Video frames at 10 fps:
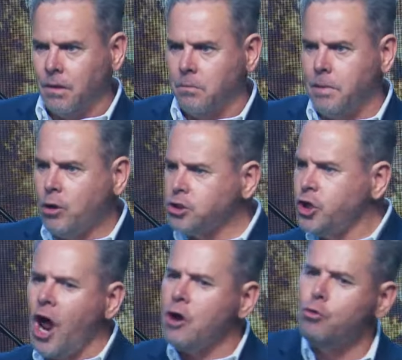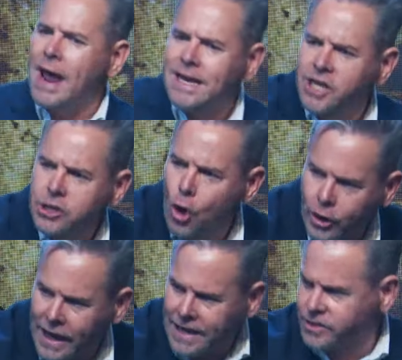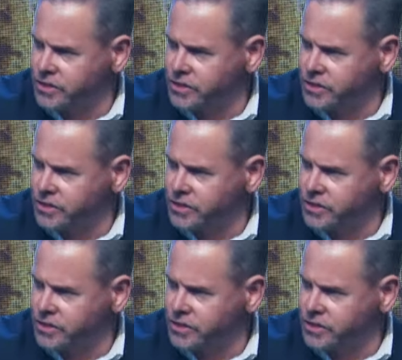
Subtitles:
Because you're not raising your kids.